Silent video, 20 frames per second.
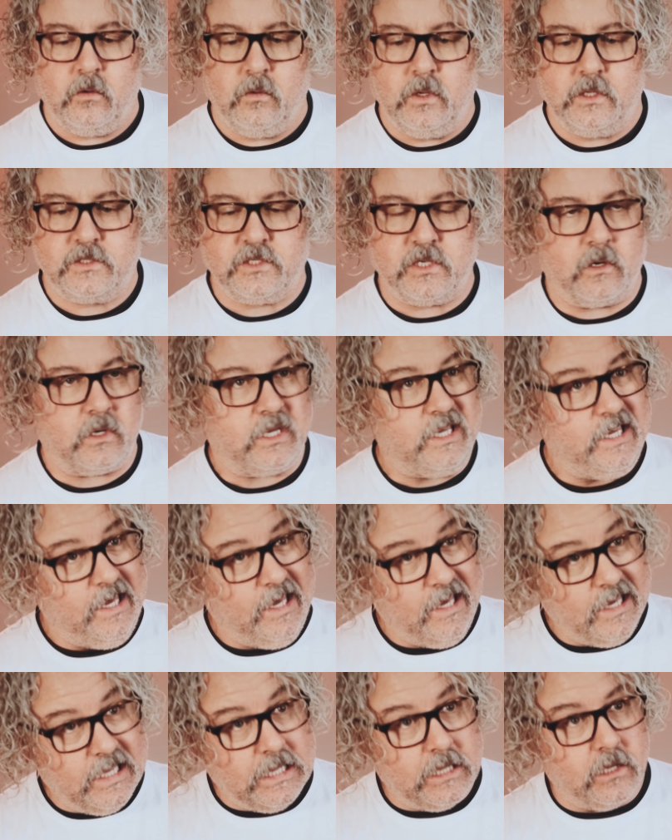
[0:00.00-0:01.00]
It's a
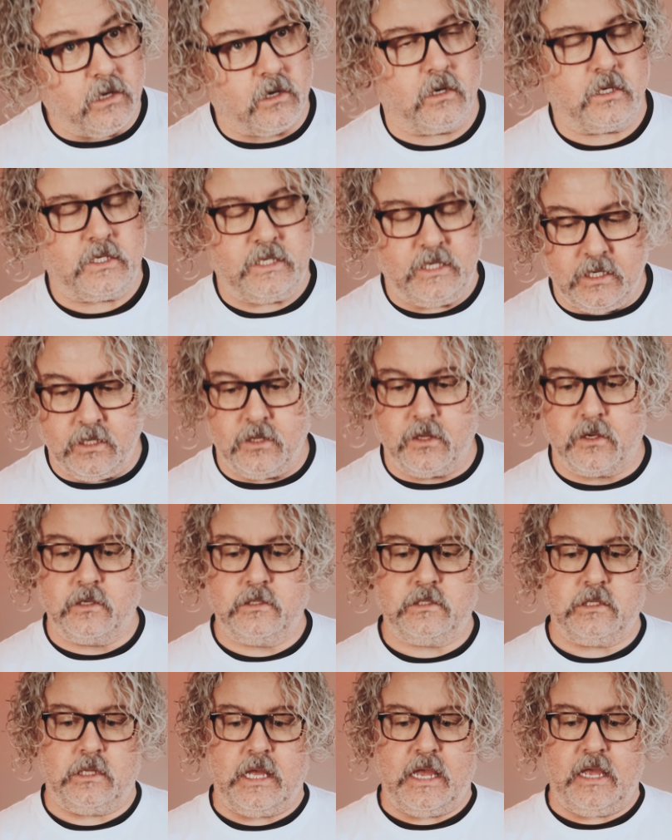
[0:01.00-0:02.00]
killer
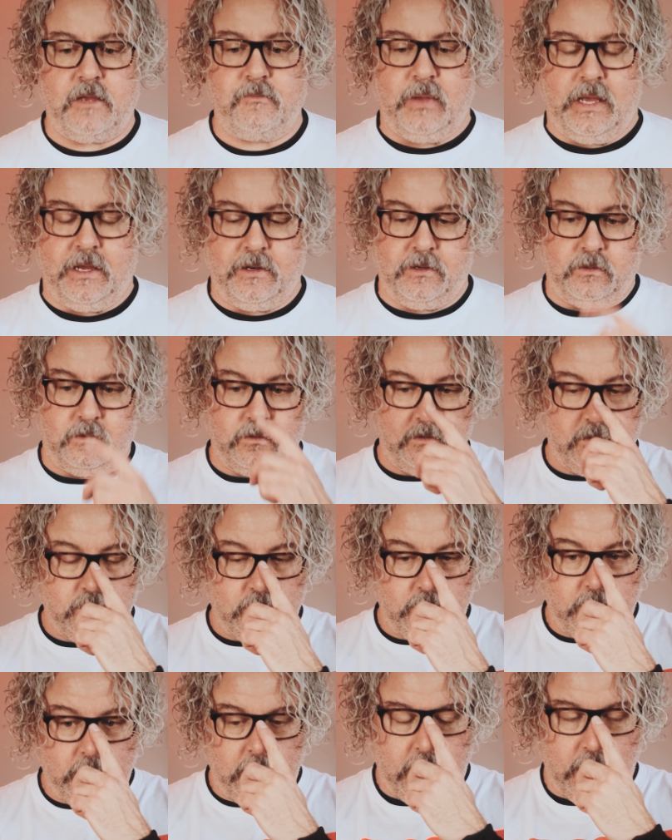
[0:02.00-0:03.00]
delay pedal.
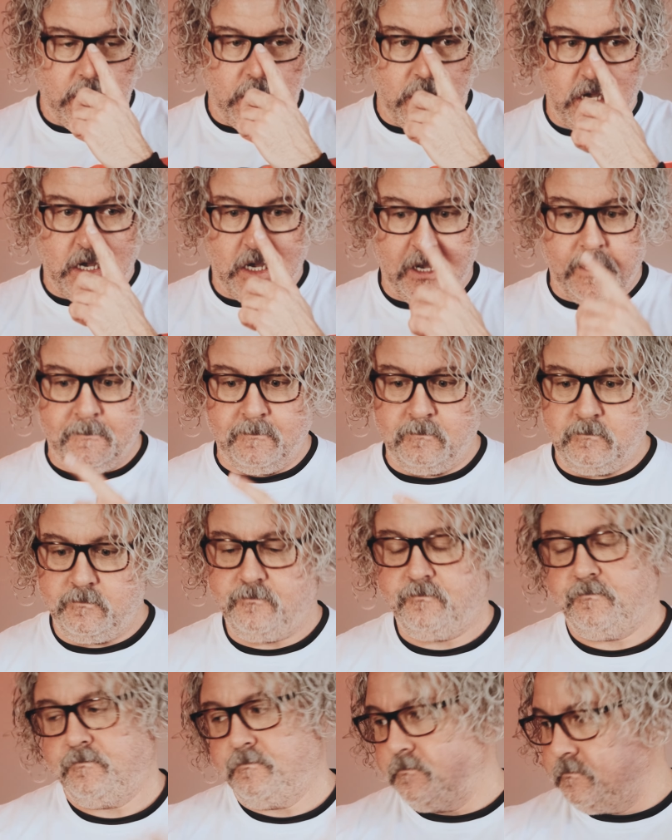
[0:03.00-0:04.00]

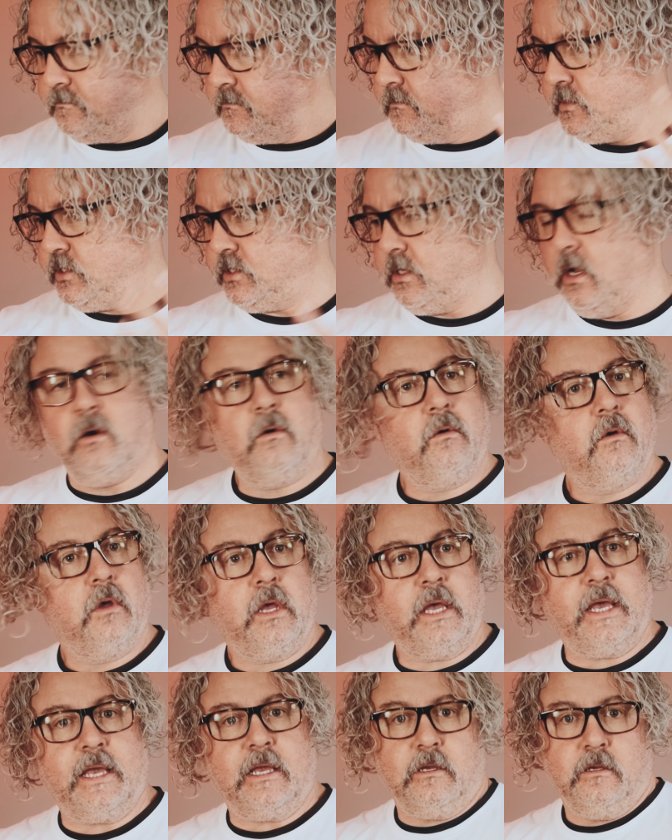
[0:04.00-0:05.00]
So
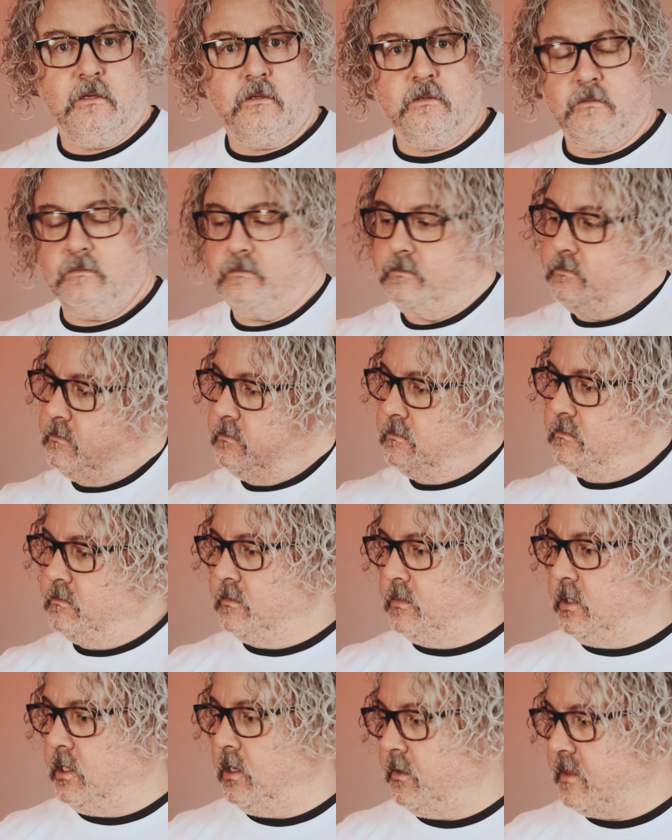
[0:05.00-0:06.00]
hey,
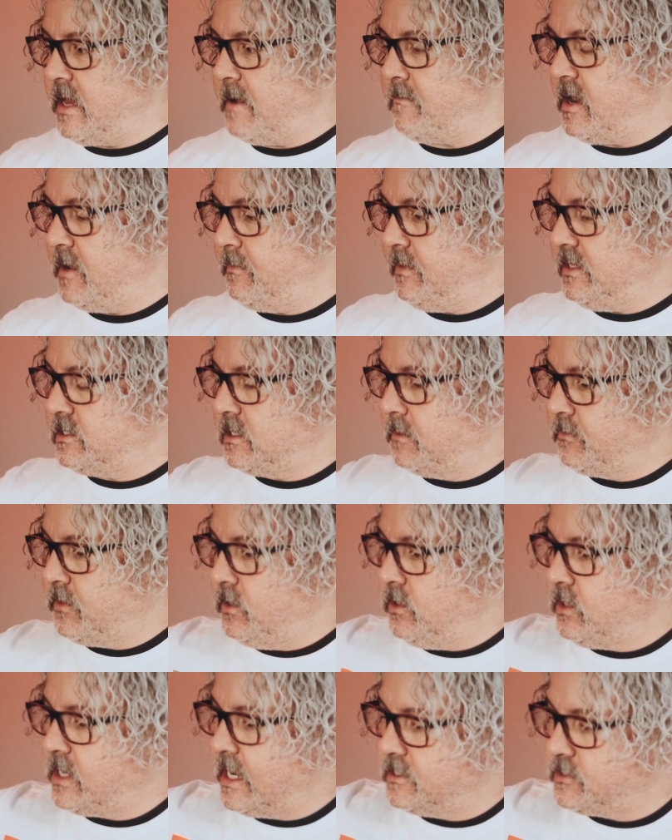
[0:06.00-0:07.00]
you know, that might be
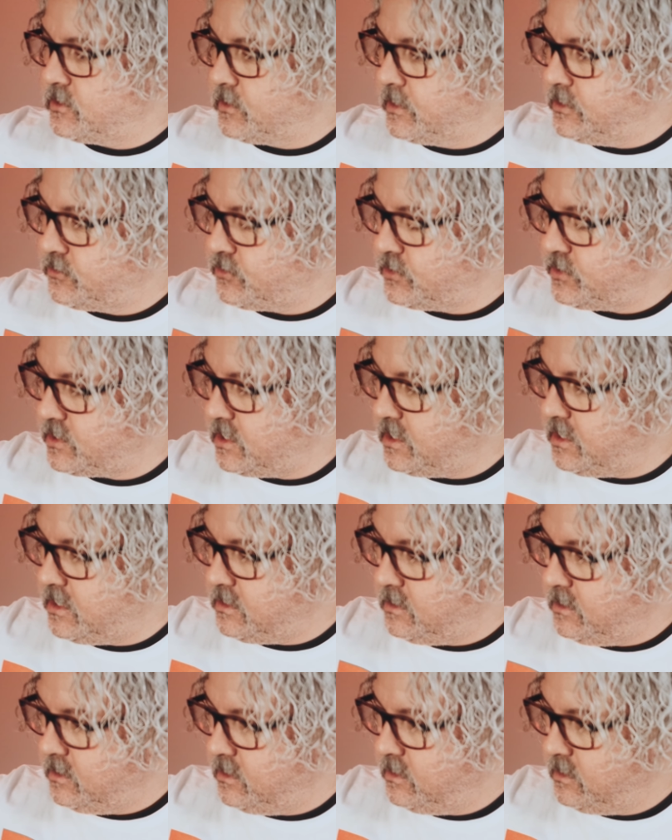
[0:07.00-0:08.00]
something you guys are interested
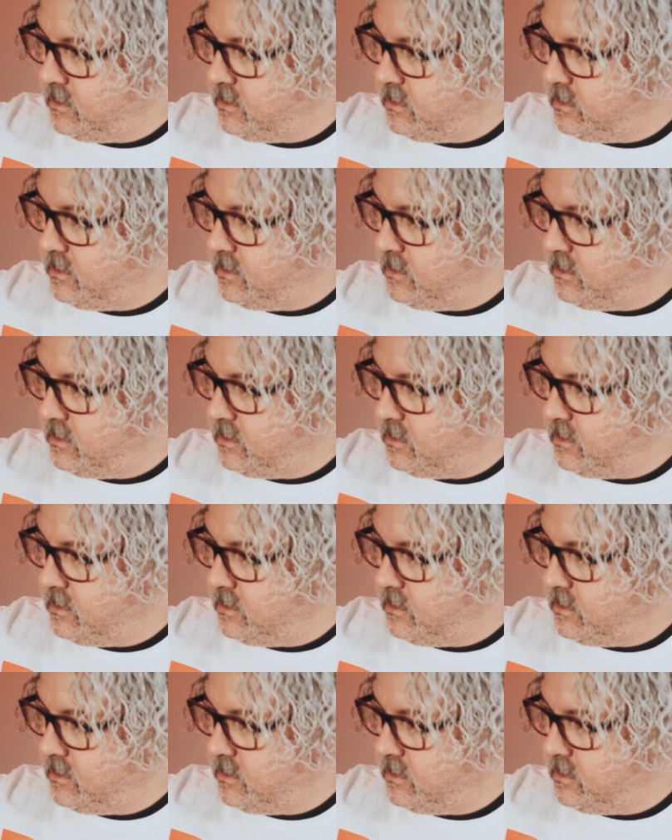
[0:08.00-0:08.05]
in.